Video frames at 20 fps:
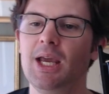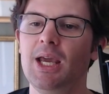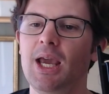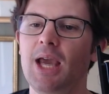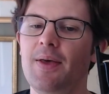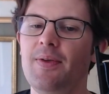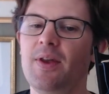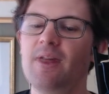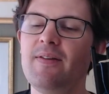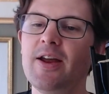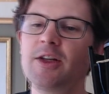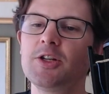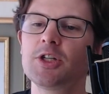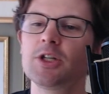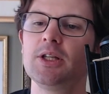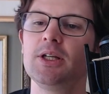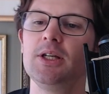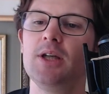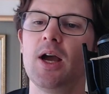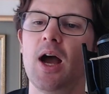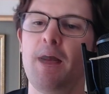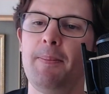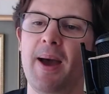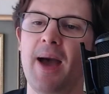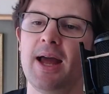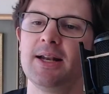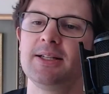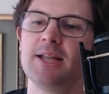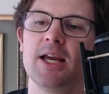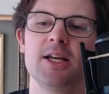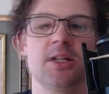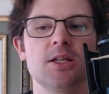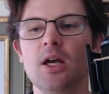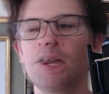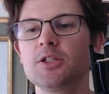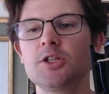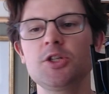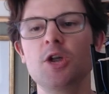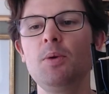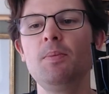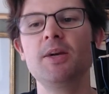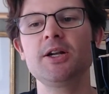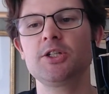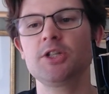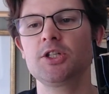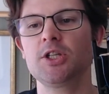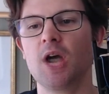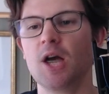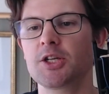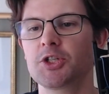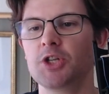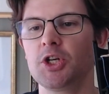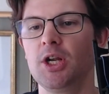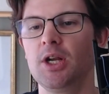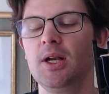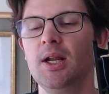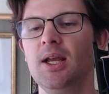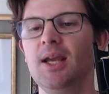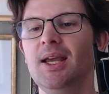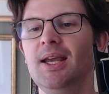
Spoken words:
And then eventually a pet takes on so much exhaustion,